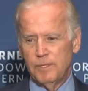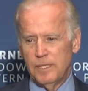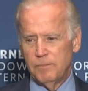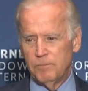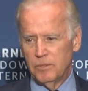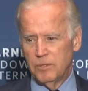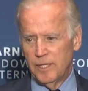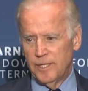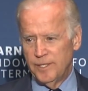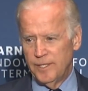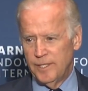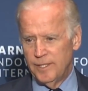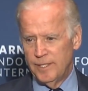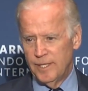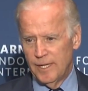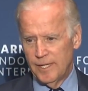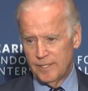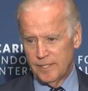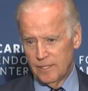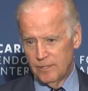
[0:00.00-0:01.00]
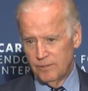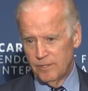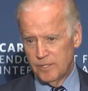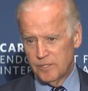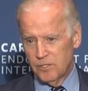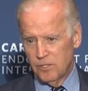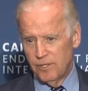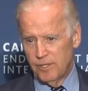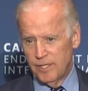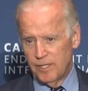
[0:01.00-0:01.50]
people, I need not tell
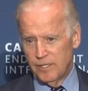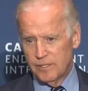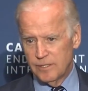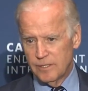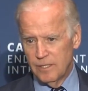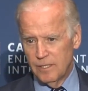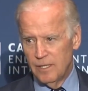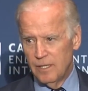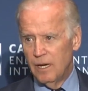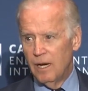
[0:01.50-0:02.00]
this audience,